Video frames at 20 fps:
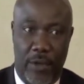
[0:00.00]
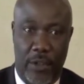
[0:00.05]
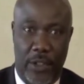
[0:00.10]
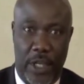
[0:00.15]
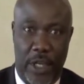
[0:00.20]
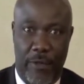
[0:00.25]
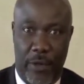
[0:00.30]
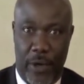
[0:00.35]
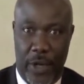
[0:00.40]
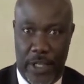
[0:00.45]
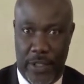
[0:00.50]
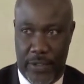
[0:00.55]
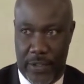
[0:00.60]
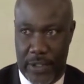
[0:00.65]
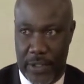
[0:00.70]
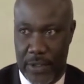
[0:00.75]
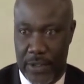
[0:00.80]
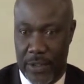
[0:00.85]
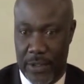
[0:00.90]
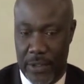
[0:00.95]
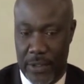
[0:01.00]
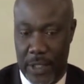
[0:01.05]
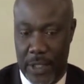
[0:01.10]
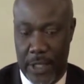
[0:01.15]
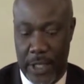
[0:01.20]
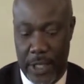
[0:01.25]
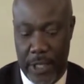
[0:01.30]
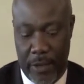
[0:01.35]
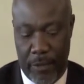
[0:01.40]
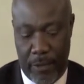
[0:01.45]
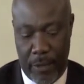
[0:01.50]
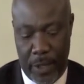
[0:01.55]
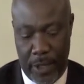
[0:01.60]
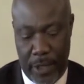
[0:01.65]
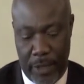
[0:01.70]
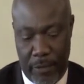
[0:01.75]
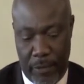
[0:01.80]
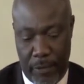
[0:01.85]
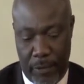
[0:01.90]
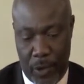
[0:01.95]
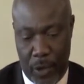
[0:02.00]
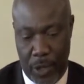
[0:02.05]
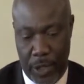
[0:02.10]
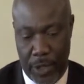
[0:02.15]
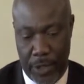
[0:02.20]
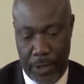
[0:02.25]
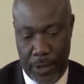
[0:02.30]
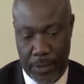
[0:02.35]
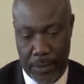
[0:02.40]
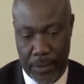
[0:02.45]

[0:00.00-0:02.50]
Take, for instance, in the fraud